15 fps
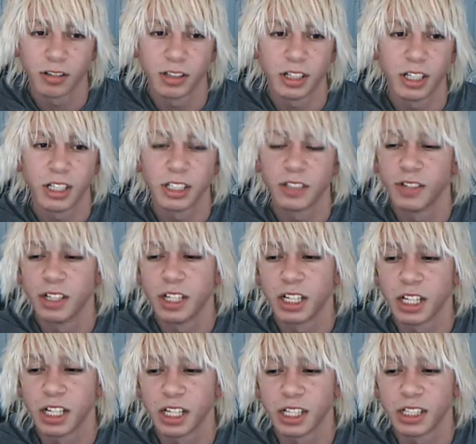It's
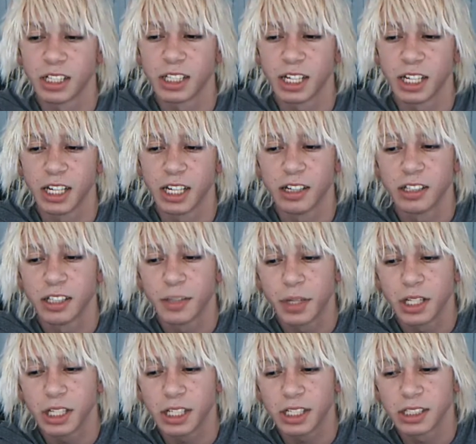ridiculous. Like, here's the
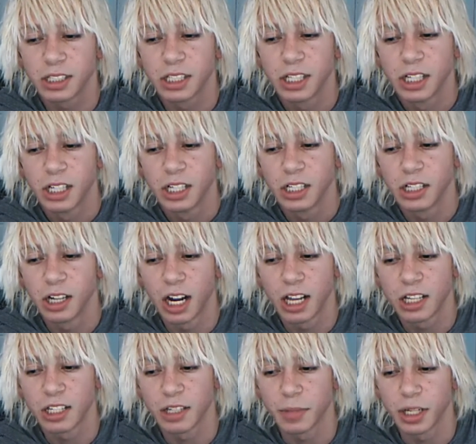police. They're
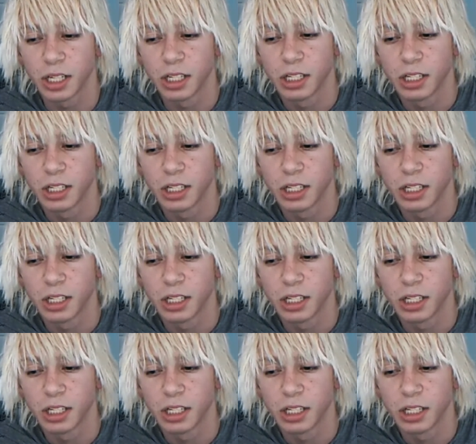asking me.